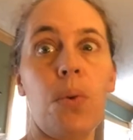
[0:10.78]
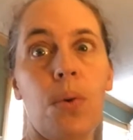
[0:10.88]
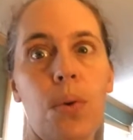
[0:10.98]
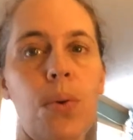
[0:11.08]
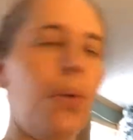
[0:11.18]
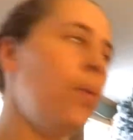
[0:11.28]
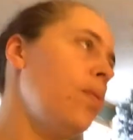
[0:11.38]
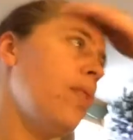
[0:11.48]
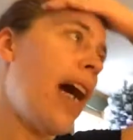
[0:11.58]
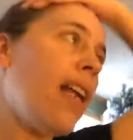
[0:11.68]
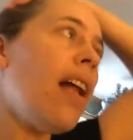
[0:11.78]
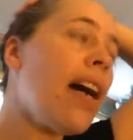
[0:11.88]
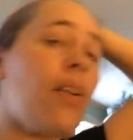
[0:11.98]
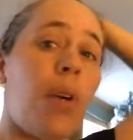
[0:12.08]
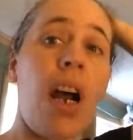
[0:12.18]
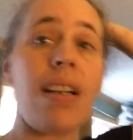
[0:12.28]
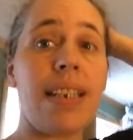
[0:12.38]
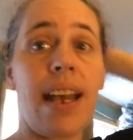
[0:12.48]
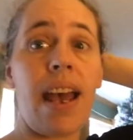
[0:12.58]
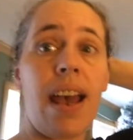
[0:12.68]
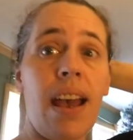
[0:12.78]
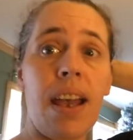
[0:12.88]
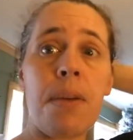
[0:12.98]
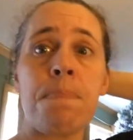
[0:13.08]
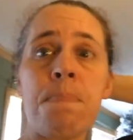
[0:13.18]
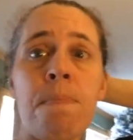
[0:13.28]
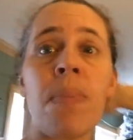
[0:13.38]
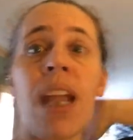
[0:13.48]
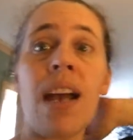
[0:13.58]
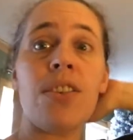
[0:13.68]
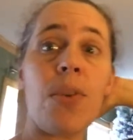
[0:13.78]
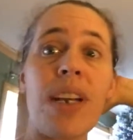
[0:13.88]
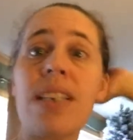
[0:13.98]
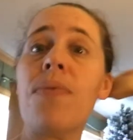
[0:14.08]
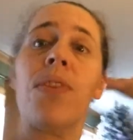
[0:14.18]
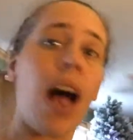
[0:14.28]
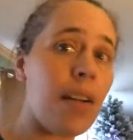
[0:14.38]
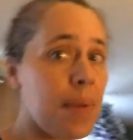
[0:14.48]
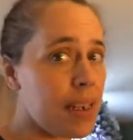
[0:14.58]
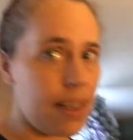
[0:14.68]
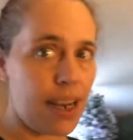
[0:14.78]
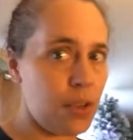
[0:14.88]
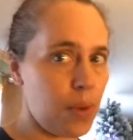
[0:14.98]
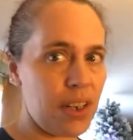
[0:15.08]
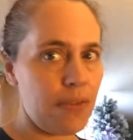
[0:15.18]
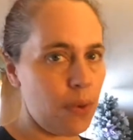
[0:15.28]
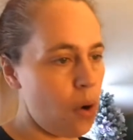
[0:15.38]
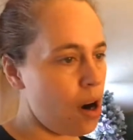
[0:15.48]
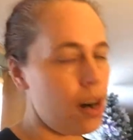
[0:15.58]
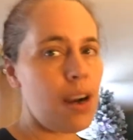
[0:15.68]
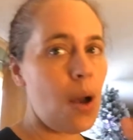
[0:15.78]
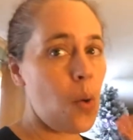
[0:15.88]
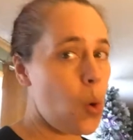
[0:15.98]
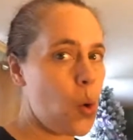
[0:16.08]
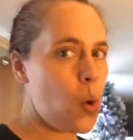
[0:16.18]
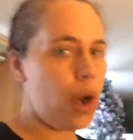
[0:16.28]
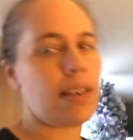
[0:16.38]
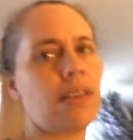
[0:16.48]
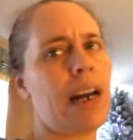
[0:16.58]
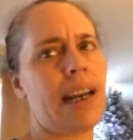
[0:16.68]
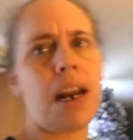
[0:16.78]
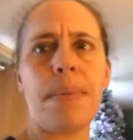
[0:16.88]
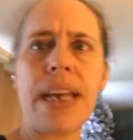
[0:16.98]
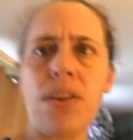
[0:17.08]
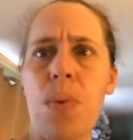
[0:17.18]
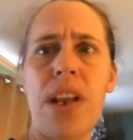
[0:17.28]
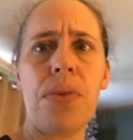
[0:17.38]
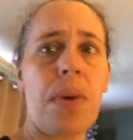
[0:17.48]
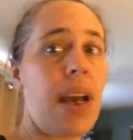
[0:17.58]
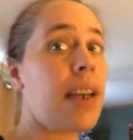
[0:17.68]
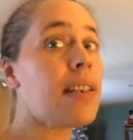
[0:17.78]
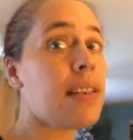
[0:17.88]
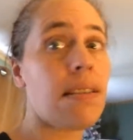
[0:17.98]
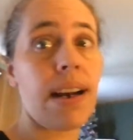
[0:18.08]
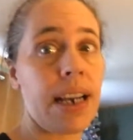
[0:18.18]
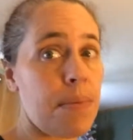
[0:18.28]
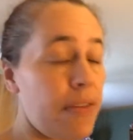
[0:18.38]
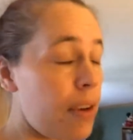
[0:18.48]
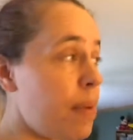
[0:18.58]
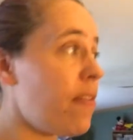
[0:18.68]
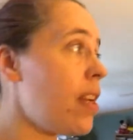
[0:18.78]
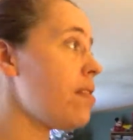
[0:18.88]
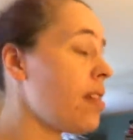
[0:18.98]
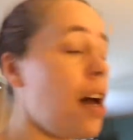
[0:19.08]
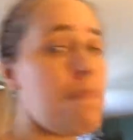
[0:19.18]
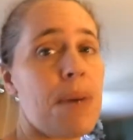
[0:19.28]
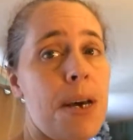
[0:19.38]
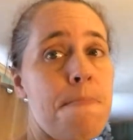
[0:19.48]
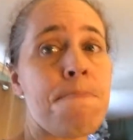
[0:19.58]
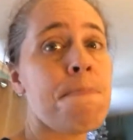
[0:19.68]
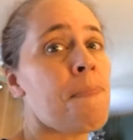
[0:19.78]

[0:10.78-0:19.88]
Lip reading: Woo! Got a lot going on today. So it is Vlogmas Day 24. Woohoo! I still gotta get up Day 23. I guess still gotta get my freebie videos up, but